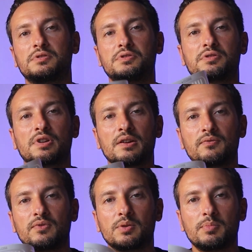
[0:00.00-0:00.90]
The tray
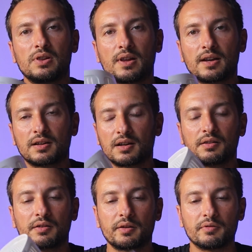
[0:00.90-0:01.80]
will be like a
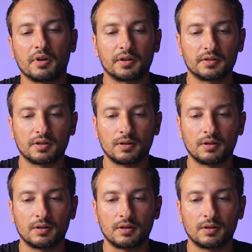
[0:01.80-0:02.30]
graveyard.